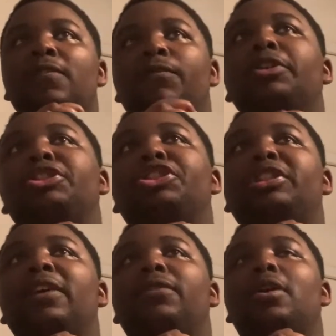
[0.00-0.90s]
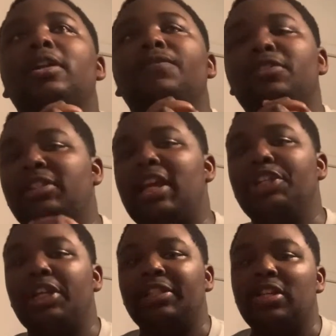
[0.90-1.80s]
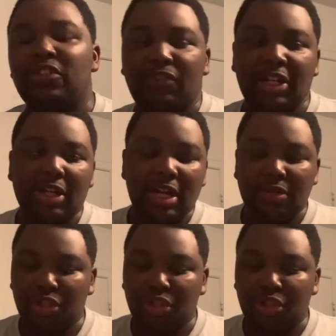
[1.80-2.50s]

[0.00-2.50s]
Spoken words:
versus Jeff Hardy versus AJ Styles for the Intercontinental